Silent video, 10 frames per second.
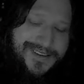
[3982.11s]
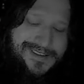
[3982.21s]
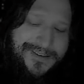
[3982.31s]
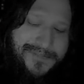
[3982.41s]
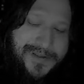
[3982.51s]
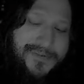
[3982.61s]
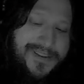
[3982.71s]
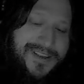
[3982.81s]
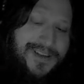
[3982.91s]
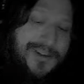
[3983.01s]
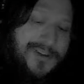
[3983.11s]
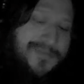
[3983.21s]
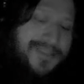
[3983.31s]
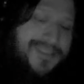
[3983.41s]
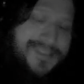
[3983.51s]
And people think
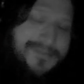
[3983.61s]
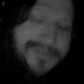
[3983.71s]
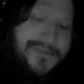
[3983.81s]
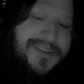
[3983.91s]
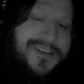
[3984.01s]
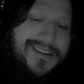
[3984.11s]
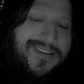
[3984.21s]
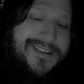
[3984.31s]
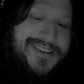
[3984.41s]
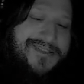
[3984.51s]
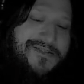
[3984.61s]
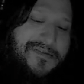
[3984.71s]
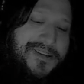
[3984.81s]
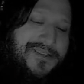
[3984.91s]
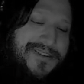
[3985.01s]
globalism, people that consider
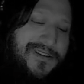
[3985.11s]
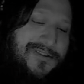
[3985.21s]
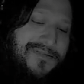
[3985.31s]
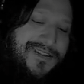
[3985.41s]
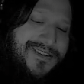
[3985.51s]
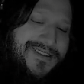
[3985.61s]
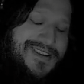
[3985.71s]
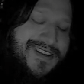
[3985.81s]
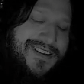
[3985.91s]
themselves globalists,